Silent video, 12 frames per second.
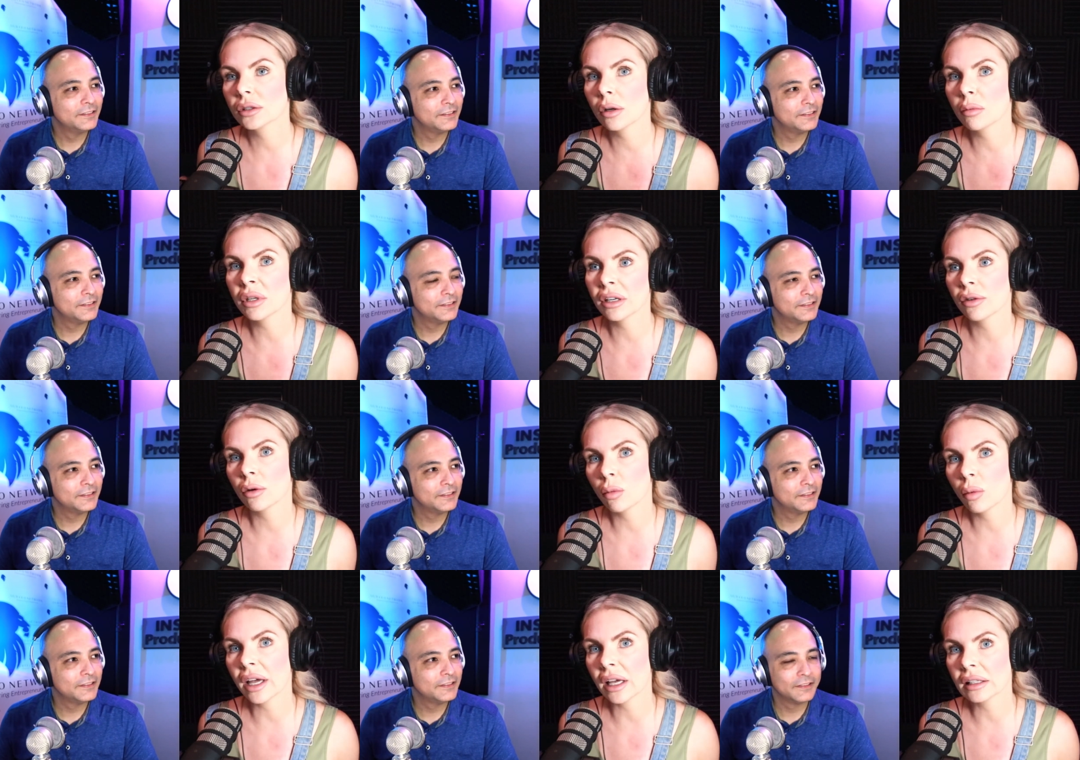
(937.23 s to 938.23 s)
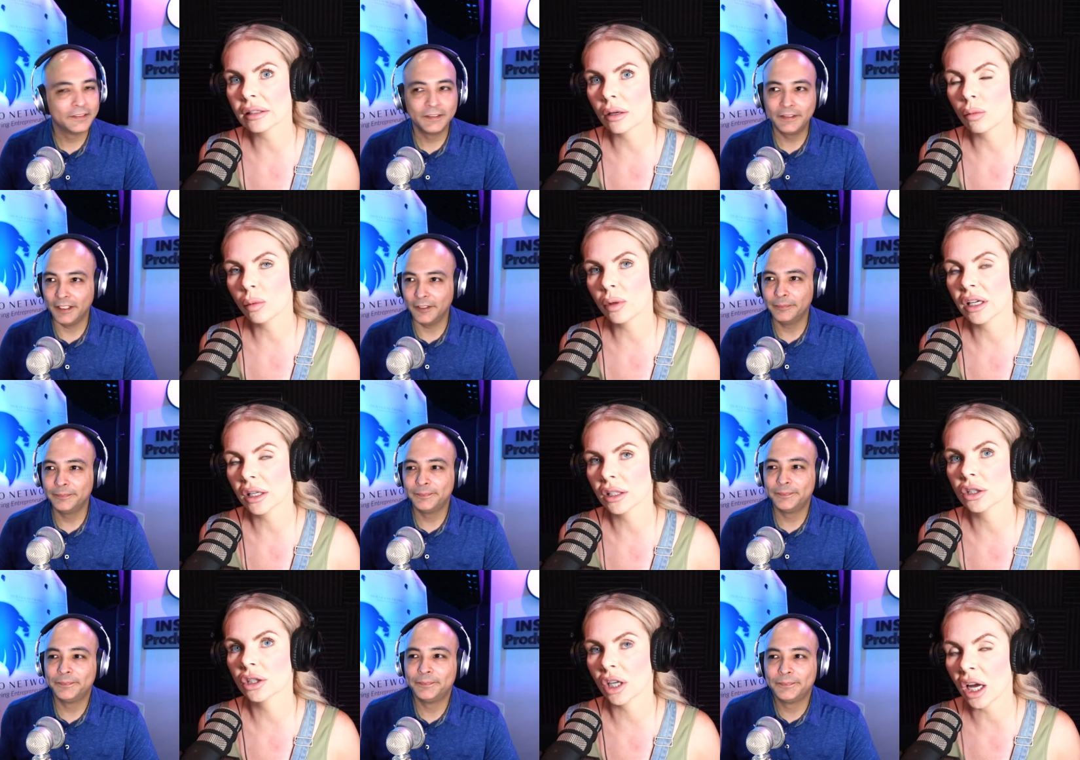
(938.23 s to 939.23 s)
Speaker 1: so many different ways that yeah. we
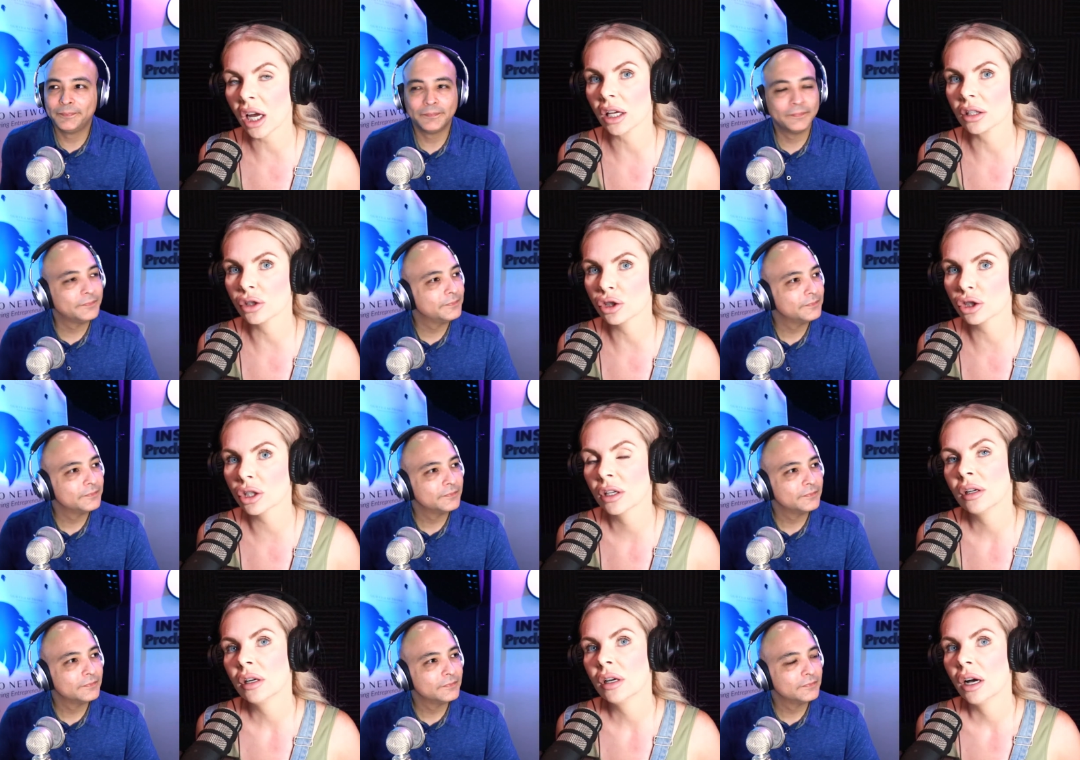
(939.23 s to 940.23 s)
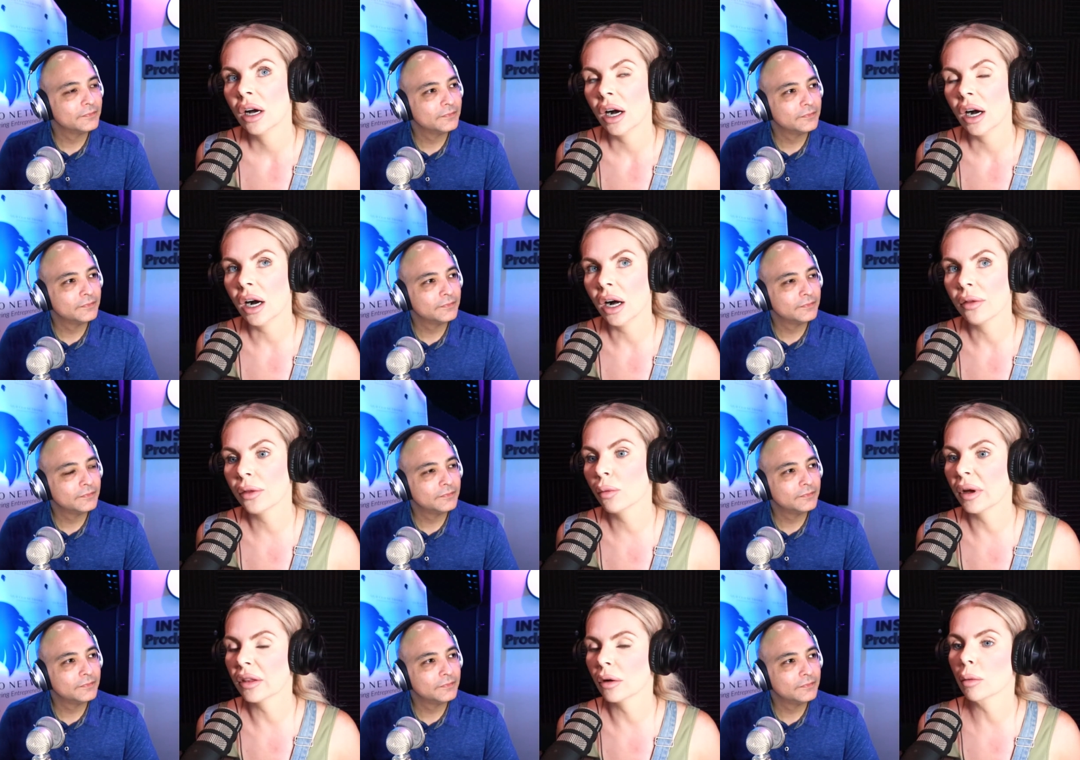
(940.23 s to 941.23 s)
could change uh, the
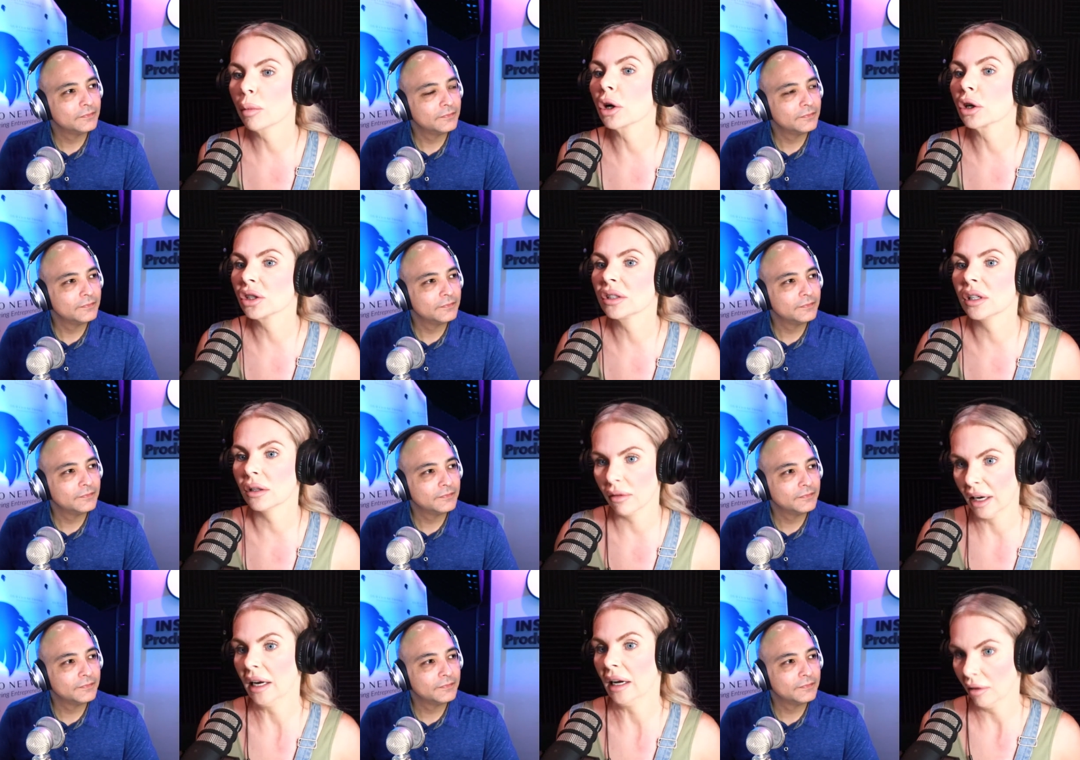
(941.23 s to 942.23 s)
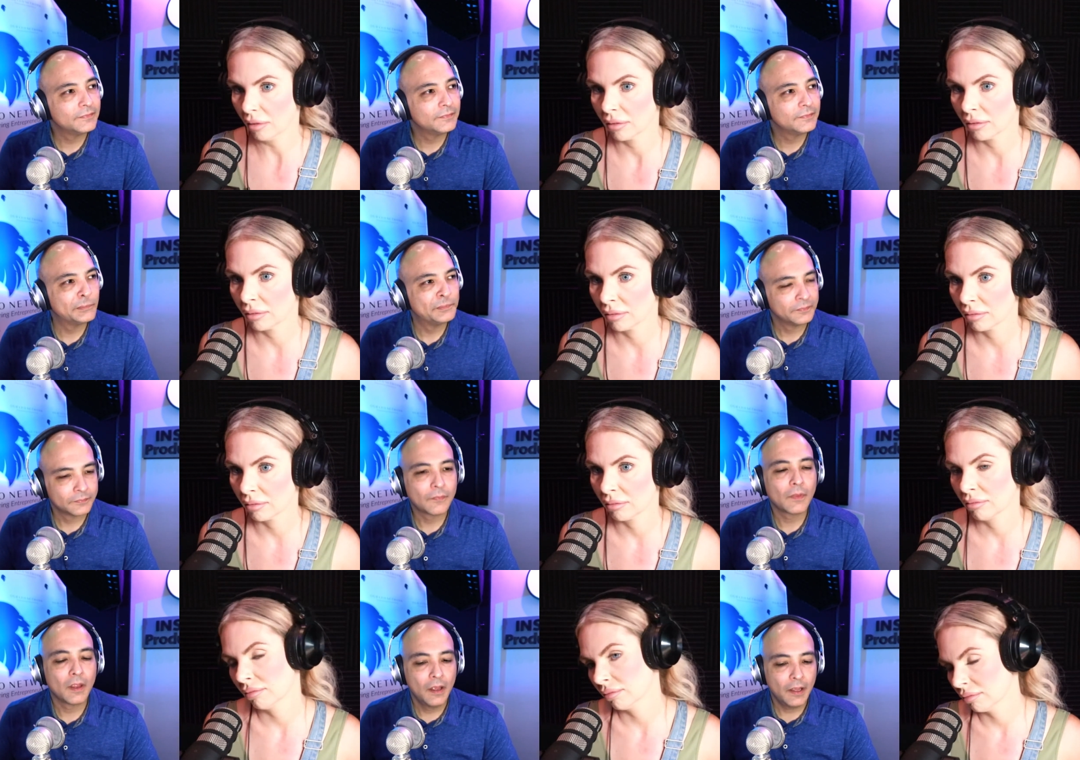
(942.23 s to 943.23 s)
way that we're purchasing right now.
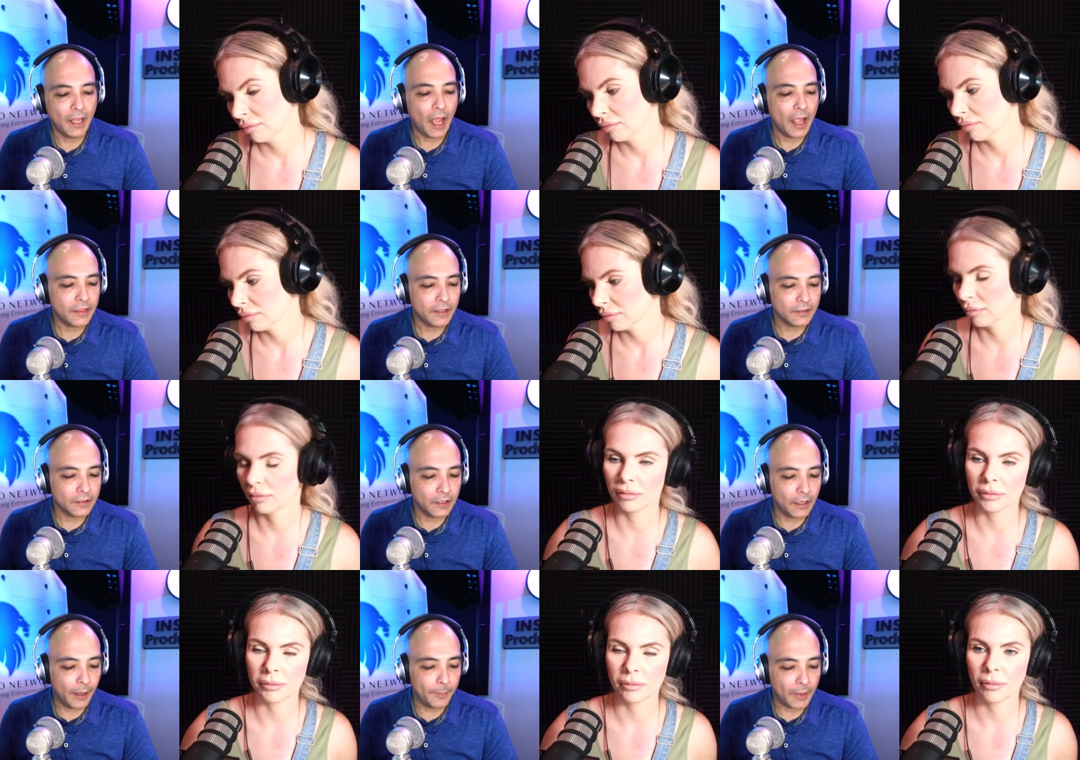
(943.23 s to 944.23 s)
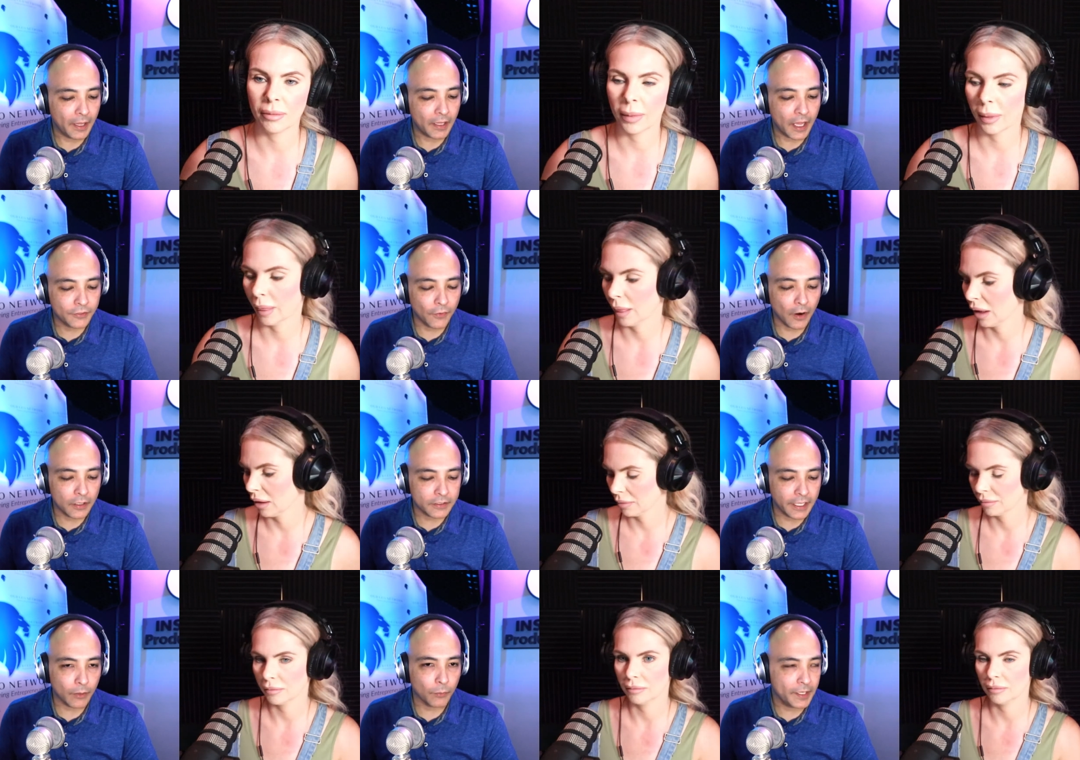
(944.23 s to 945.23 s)
Speaker 2: Yeah, I think um, as far as like
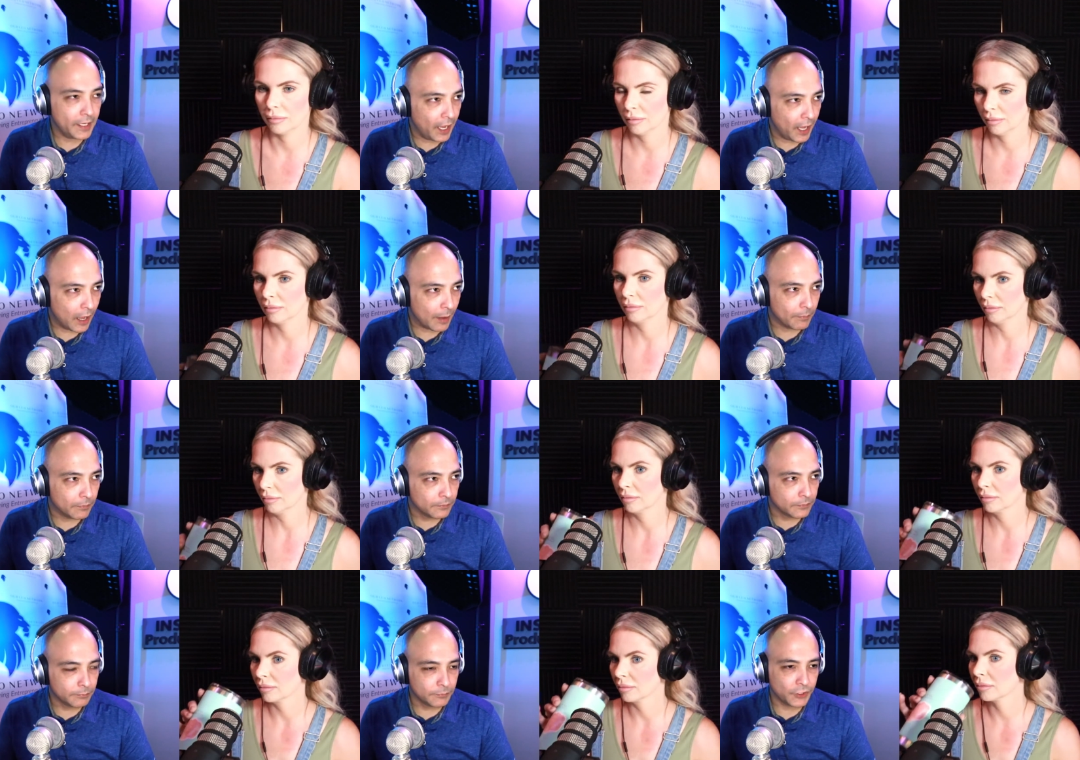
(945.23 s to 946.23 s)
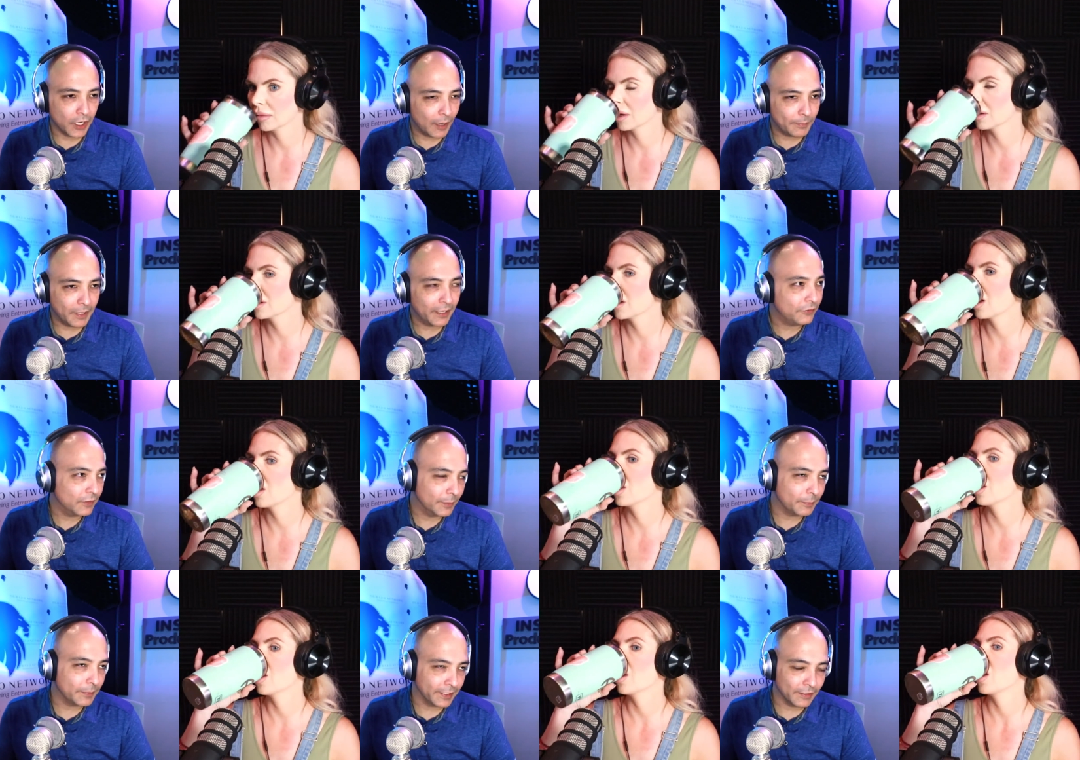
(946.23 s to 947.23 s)
a rehab job, not a flip,
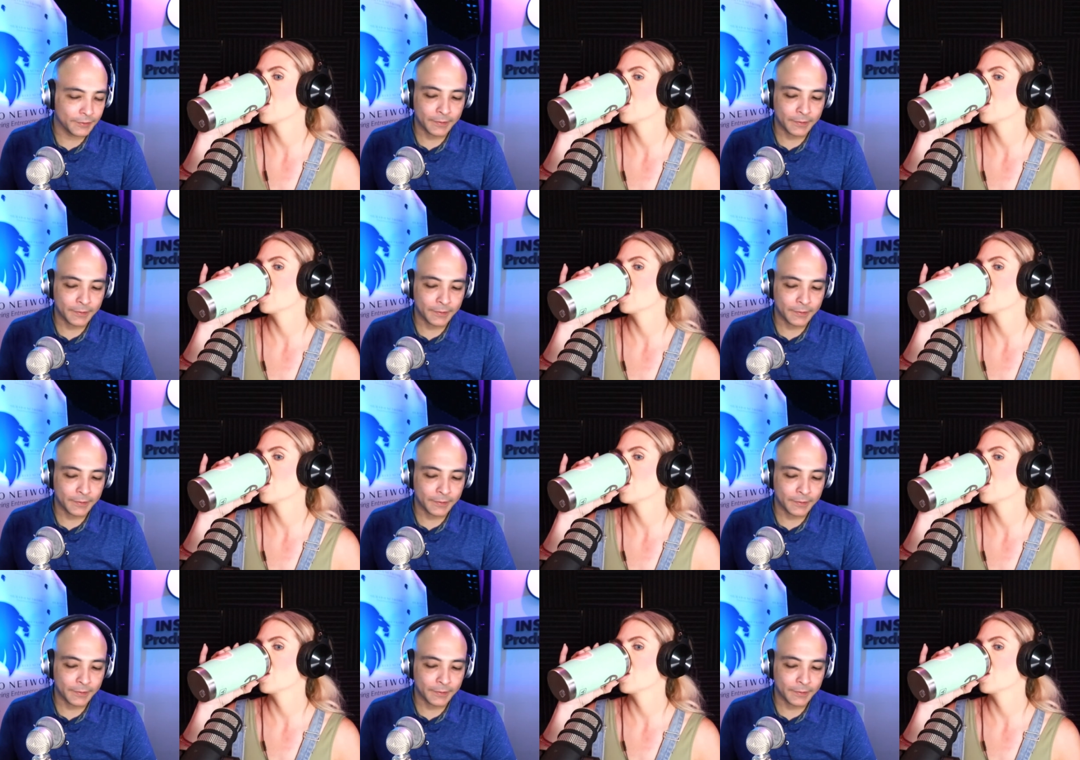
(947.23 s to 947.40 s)
I guess.